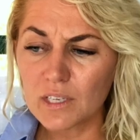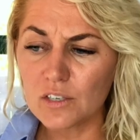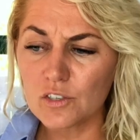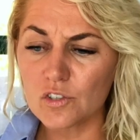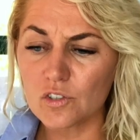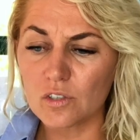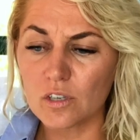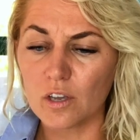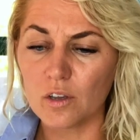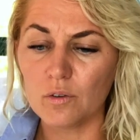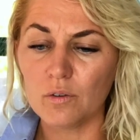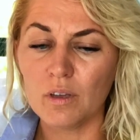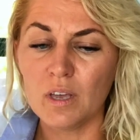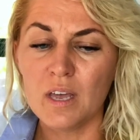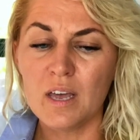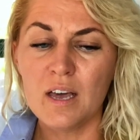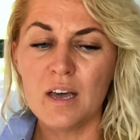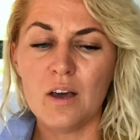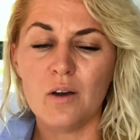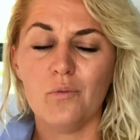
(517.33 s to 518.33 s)
So
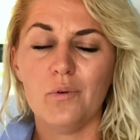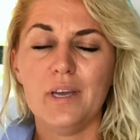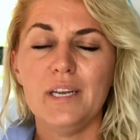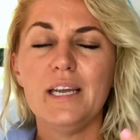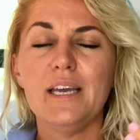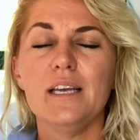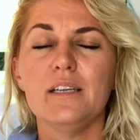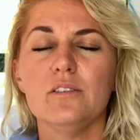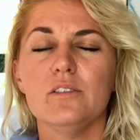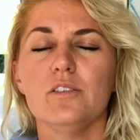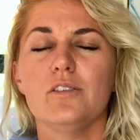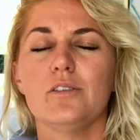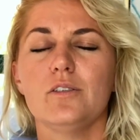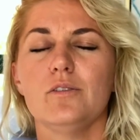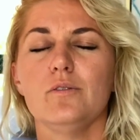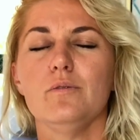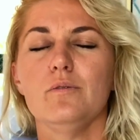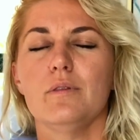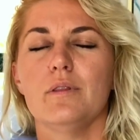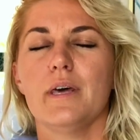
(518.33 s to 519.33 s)
when I
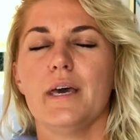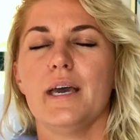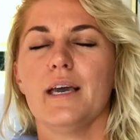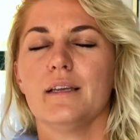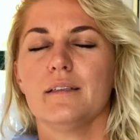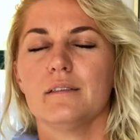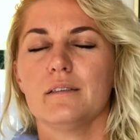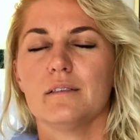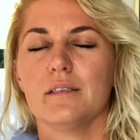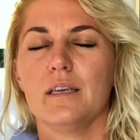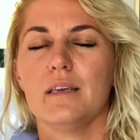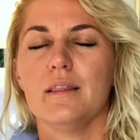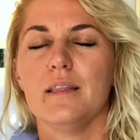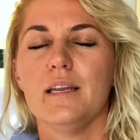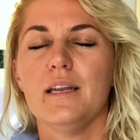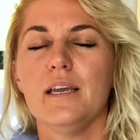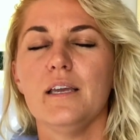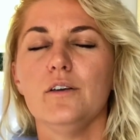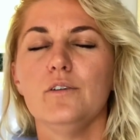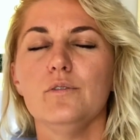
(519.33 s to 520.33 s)
understood that, and
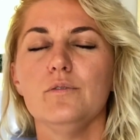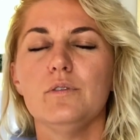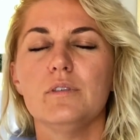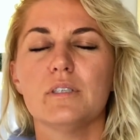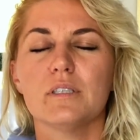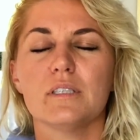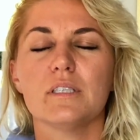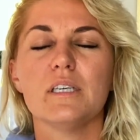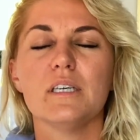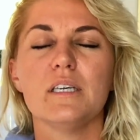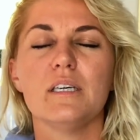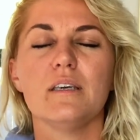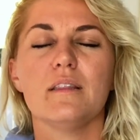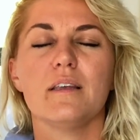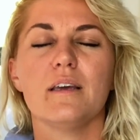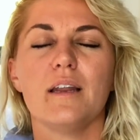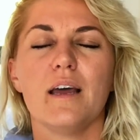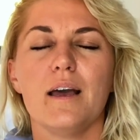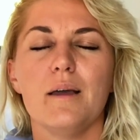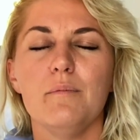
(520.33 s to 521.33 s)
then I could see
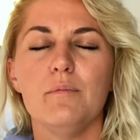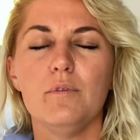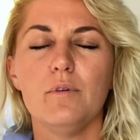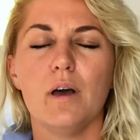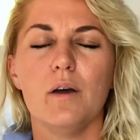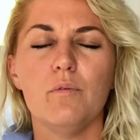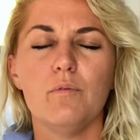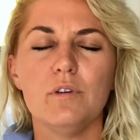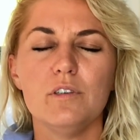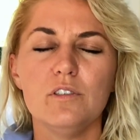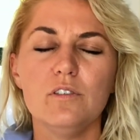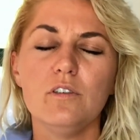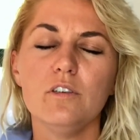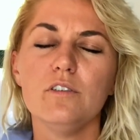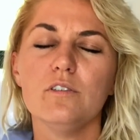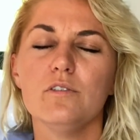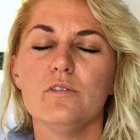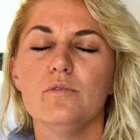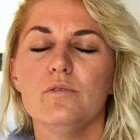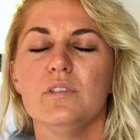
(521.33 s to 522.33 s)
that I was
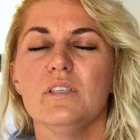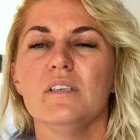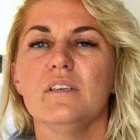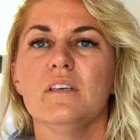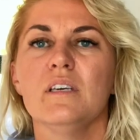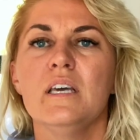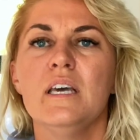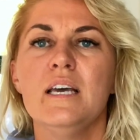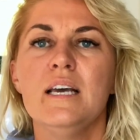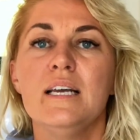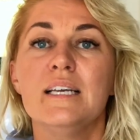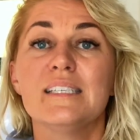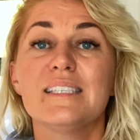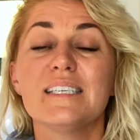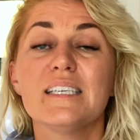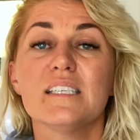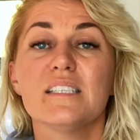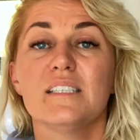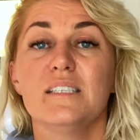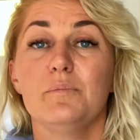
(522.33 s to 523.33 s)
not using
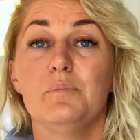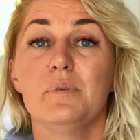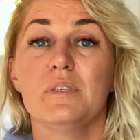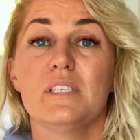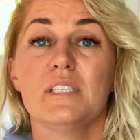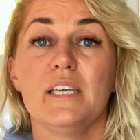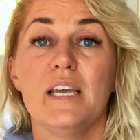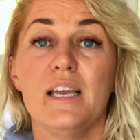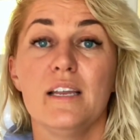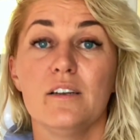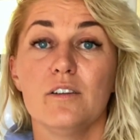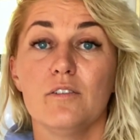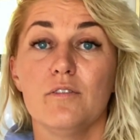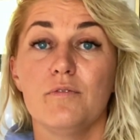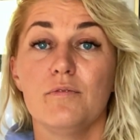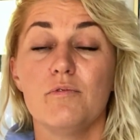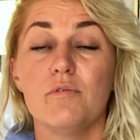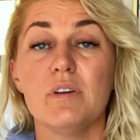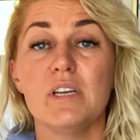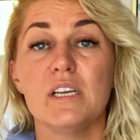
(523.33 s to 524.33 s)
60% of
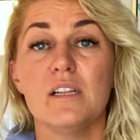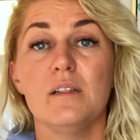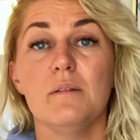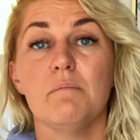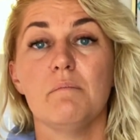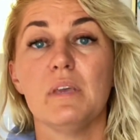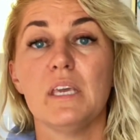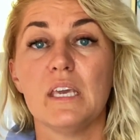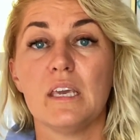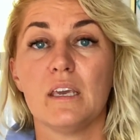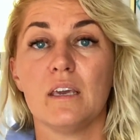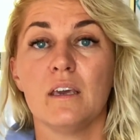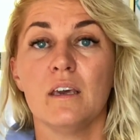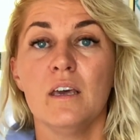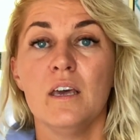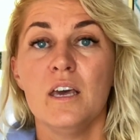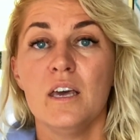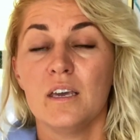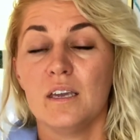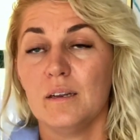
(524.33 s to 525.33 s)
real me
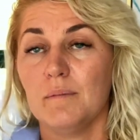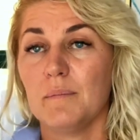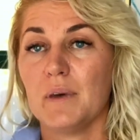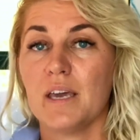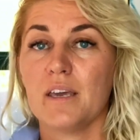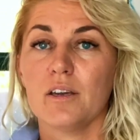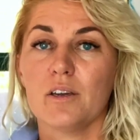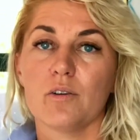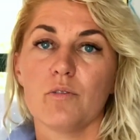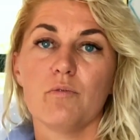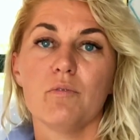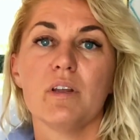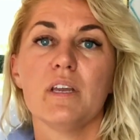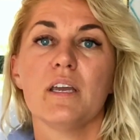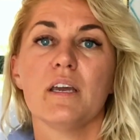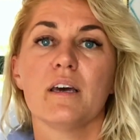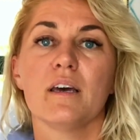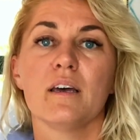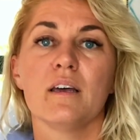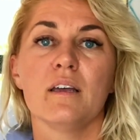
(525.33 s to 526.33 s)
in my
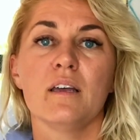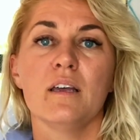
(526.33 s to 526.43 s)
career,